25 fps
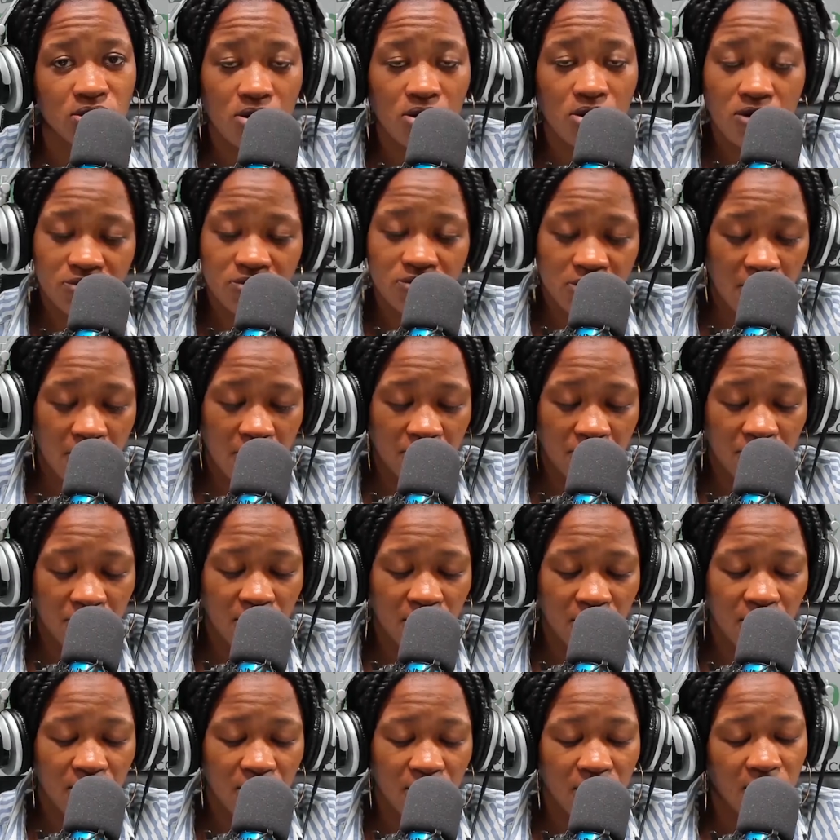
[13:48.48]
Zambia,
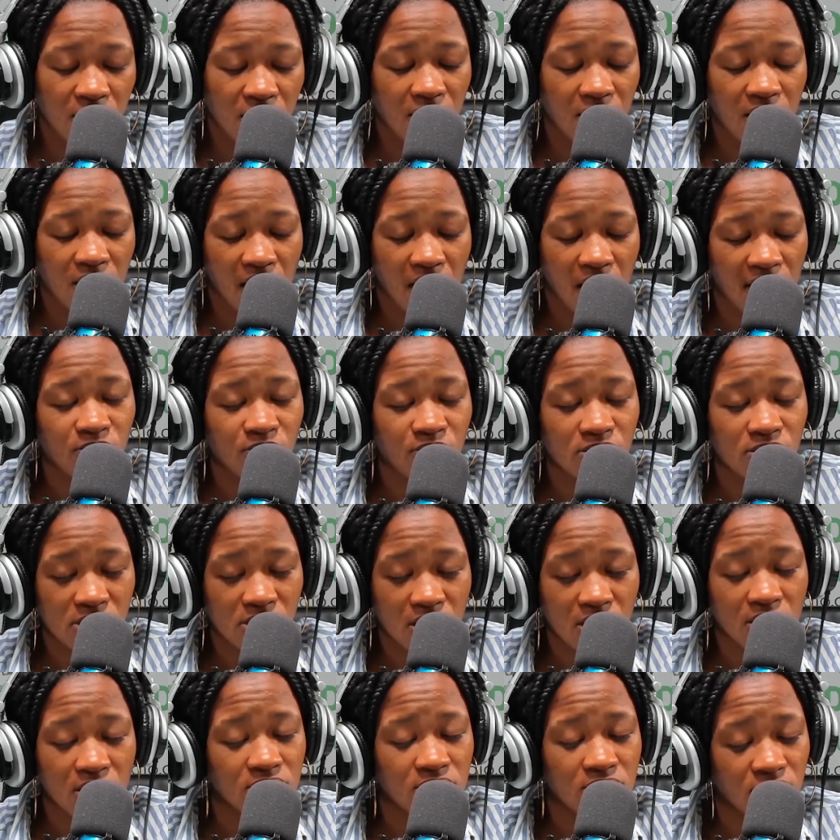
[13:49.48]
and we stand in
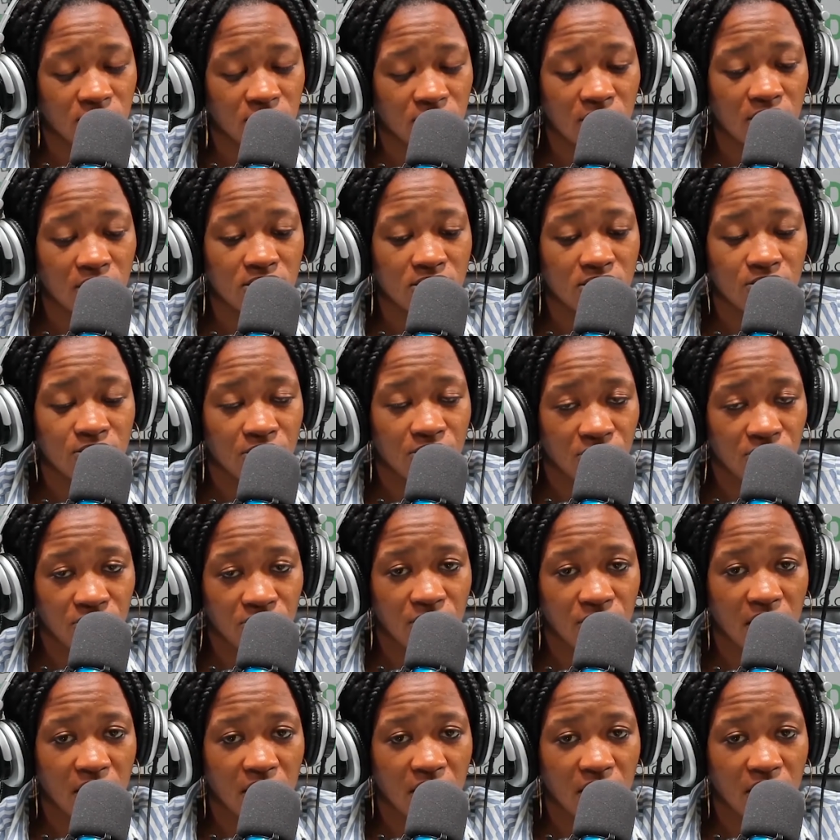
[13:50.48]
solidarity with you guys.